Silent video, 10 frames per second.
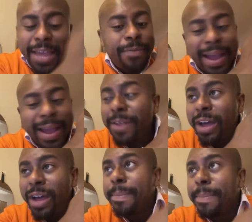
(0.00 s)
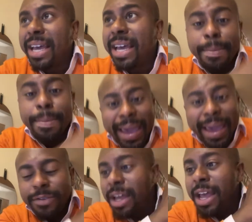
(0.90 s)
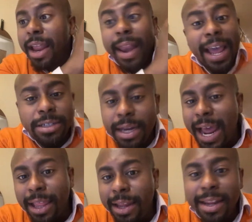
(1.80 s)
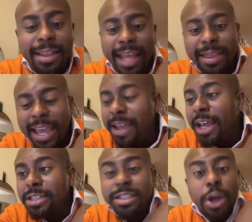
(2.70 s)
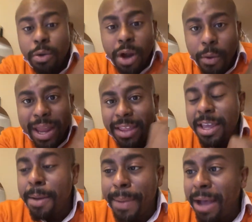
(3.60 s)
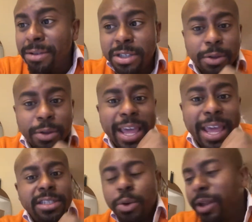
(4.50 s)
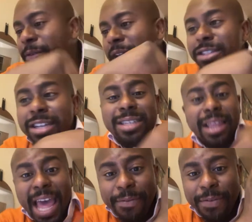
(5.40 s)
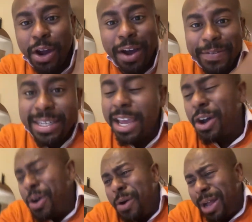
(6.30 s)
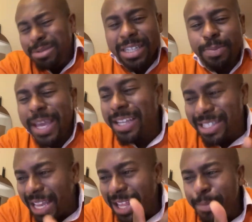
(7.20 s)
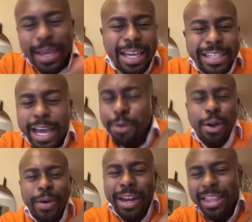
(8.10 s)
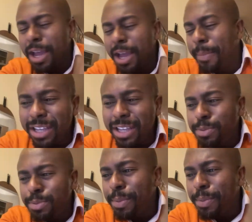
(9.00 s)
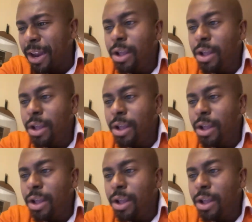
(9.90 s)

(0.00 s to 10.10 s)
find it funny because it makes fun of nationality that they don't know anything about, so they can sort of just laugh it off and say, oh, I'm just being silly because I don't know anything about these people at all.